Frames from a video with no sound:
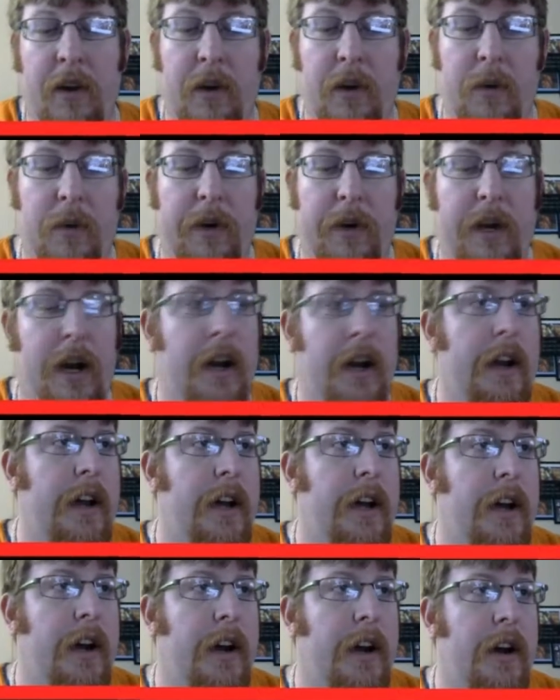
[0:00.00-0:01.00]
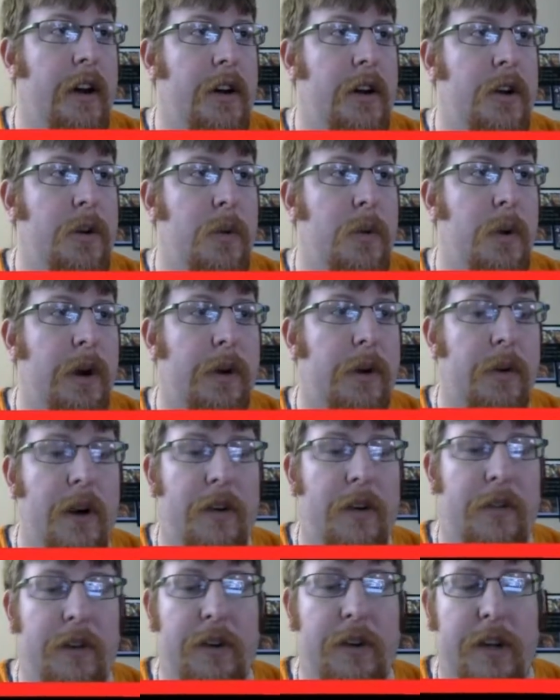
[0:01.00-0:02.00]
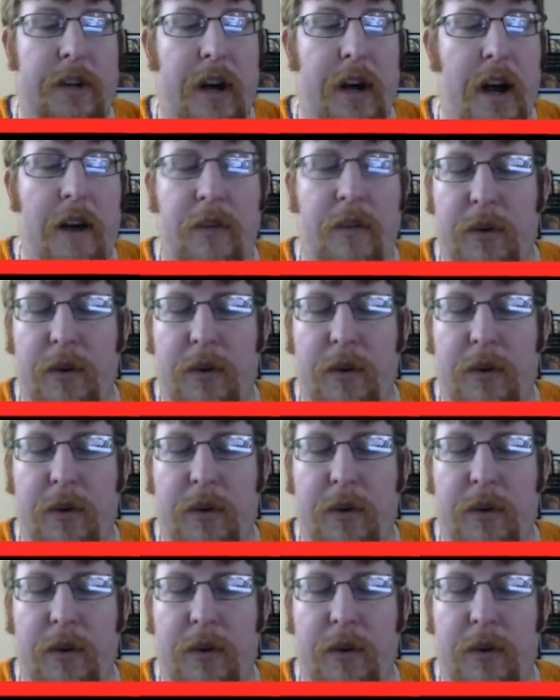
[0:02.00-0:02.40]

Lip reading: We got a quick reference guide for